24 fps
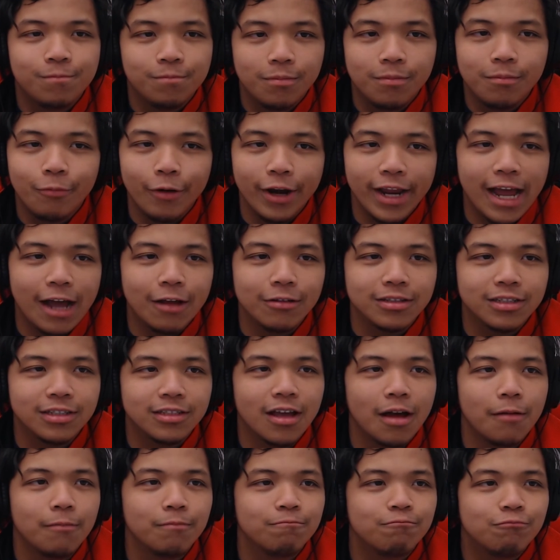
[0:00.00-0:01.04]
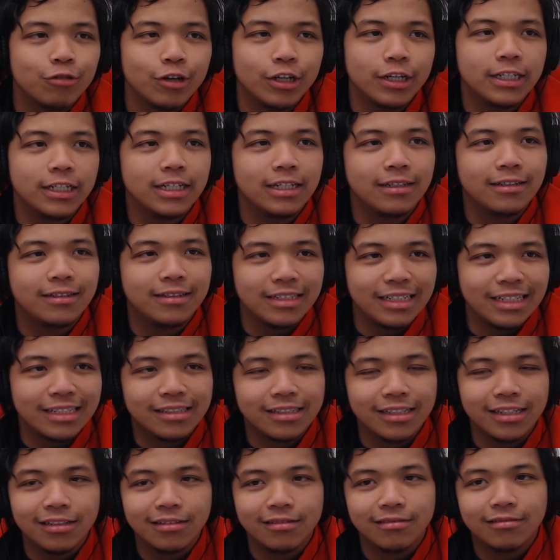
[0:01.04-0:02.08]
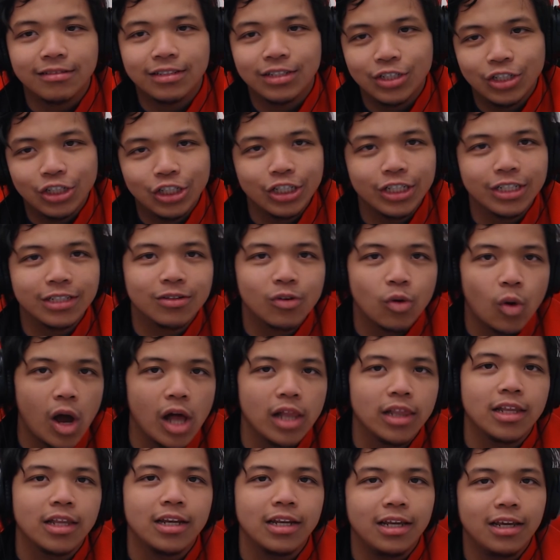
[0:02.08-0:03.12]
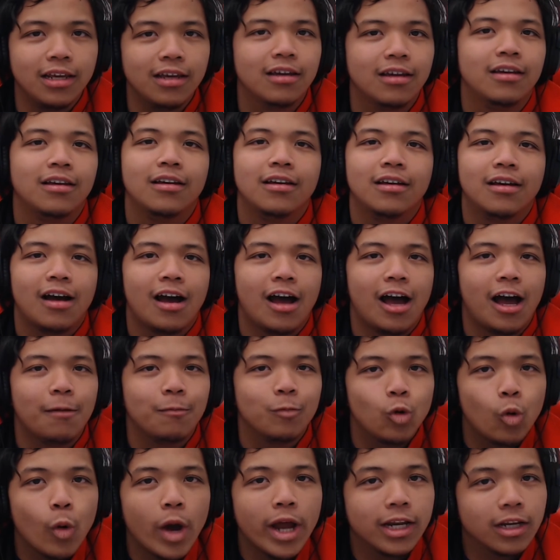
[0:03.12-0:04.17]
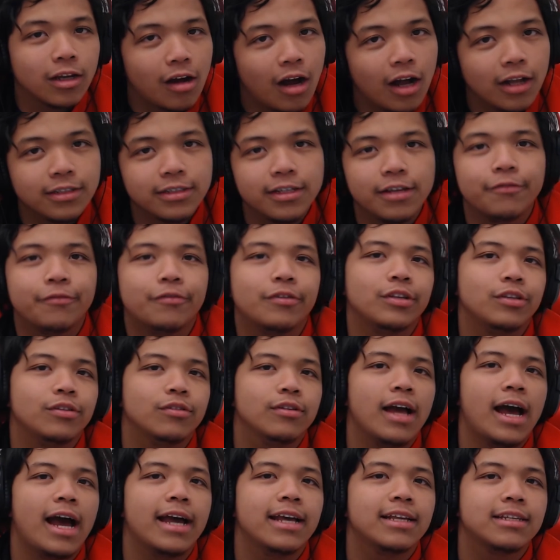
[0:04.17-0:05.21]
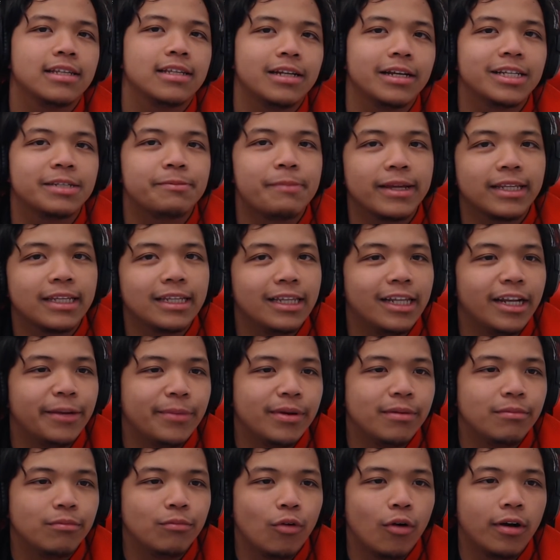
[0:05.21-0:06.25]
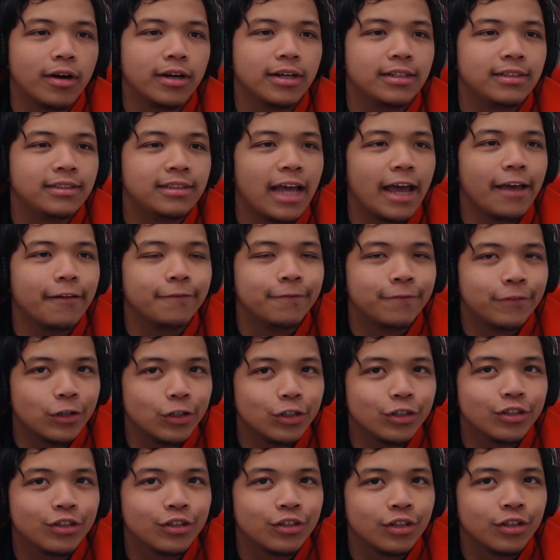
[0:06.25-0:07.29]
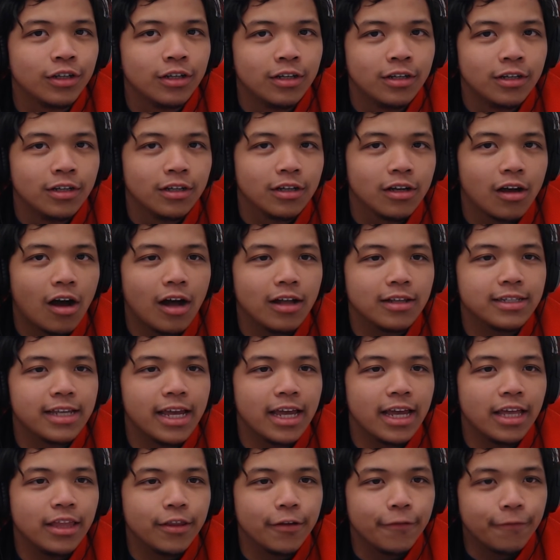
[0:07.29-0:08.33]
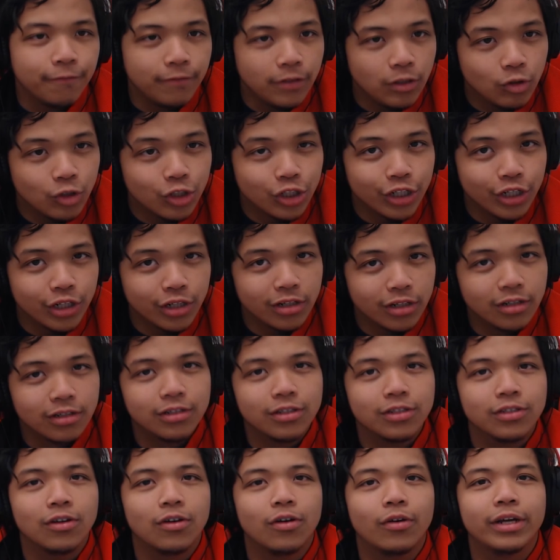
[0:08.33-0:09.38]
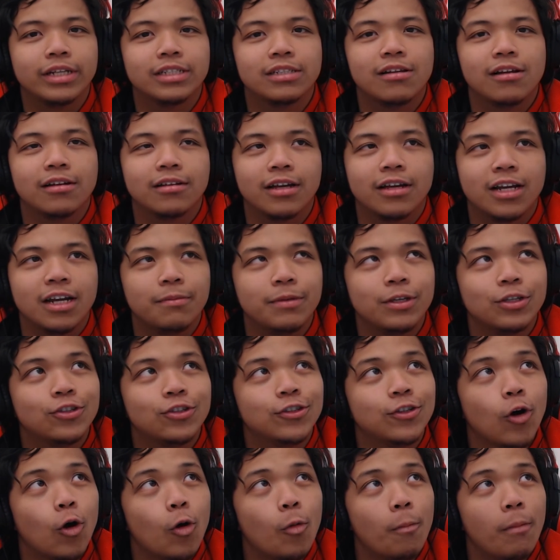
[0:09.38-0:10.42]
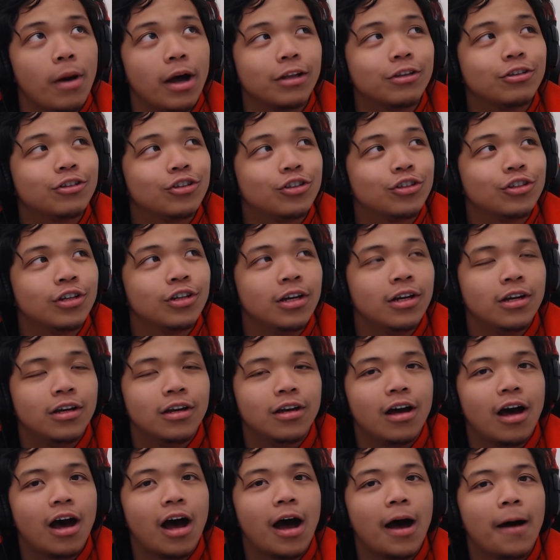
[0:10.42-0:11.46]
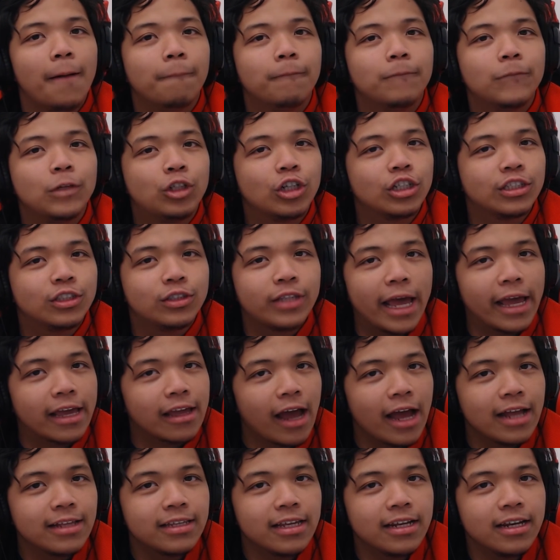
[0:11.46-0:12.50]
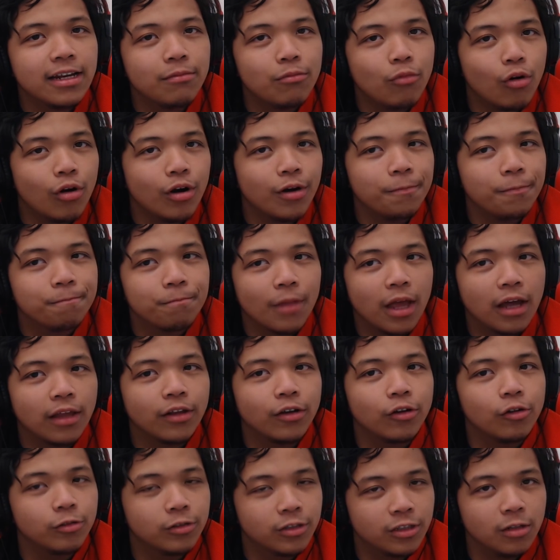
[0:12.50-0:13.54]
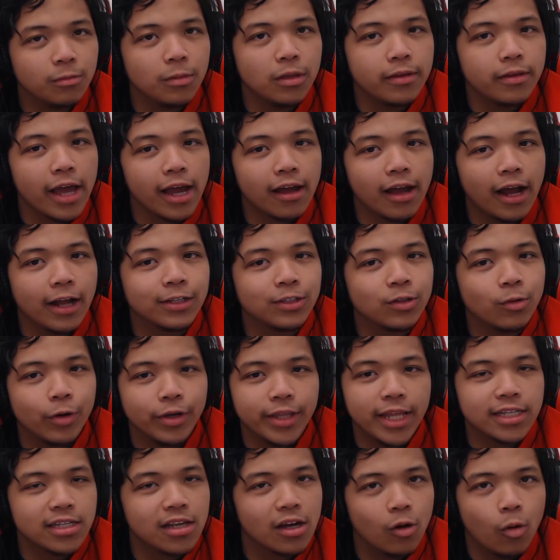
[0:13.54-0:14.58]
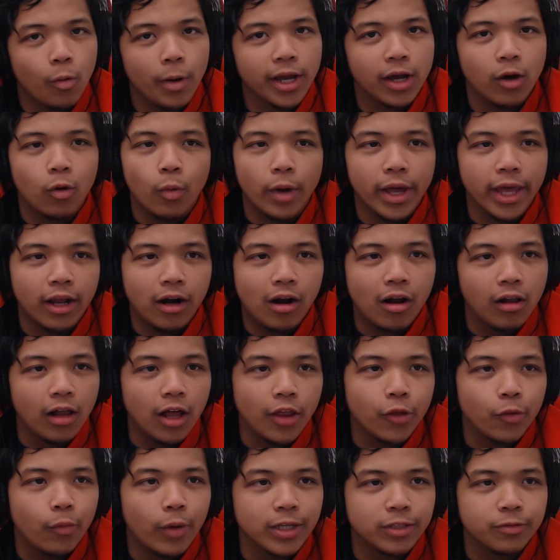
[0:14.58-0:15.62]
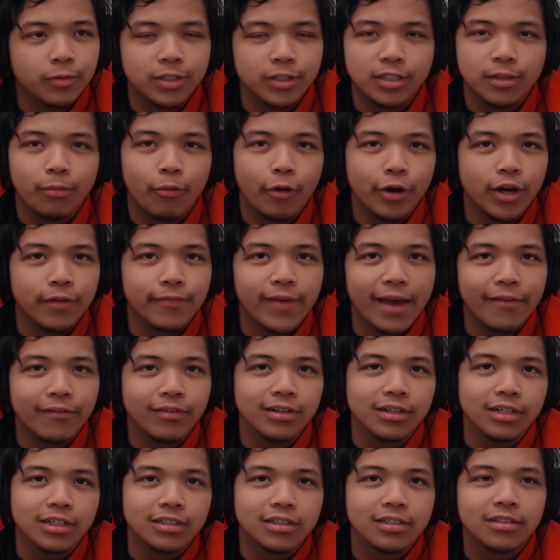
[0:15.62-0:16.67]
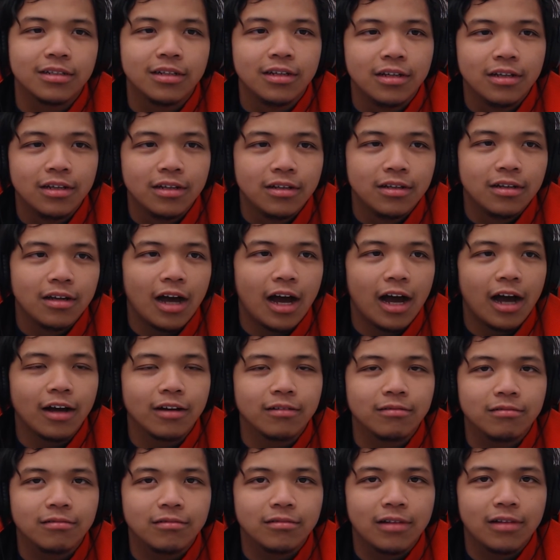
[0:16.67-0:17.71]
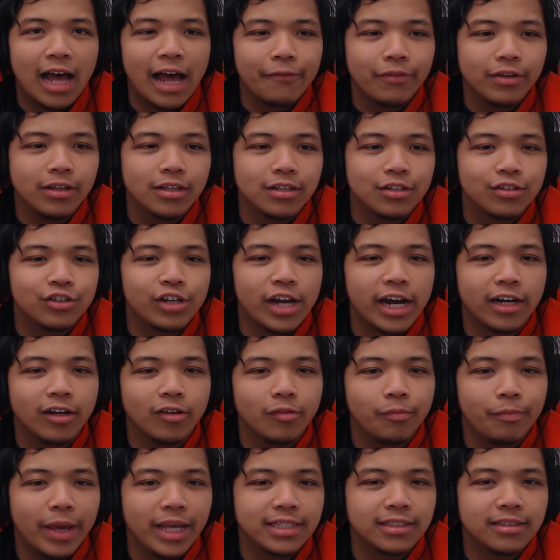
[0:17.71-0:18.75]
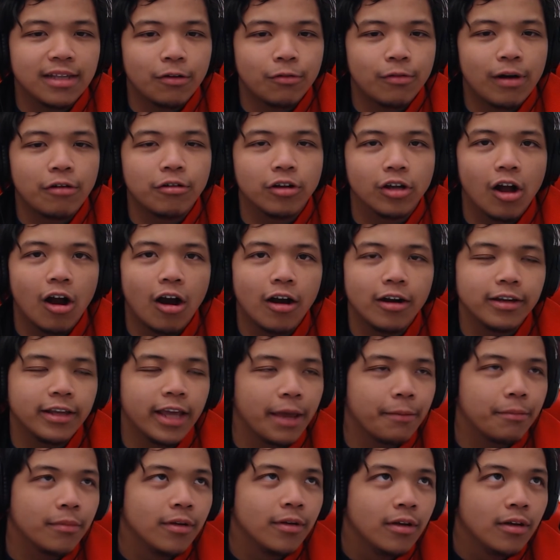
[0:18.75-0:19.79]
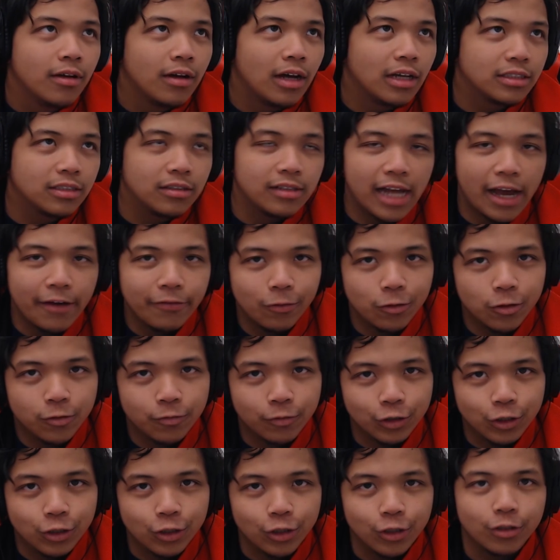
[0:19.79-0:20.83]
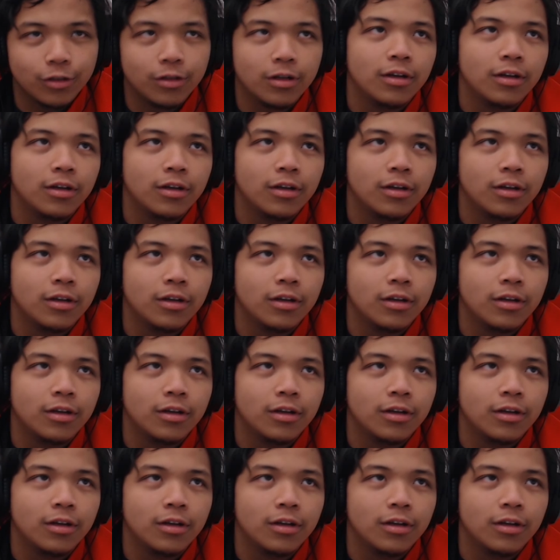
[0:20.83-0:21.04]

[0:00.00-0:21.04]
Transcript: bring out some pretty decent to good quality um, Gwent content for you guys and expect a little bit more diverse content in the future. So it's not going to be so much um, just deck guides anymore. I uh, mean, it'll still be deck guides. Don't worry, that's not going away at all. Otherwise, what's the point of having this uh, having this channel based around a card game? I'll still have those for sure.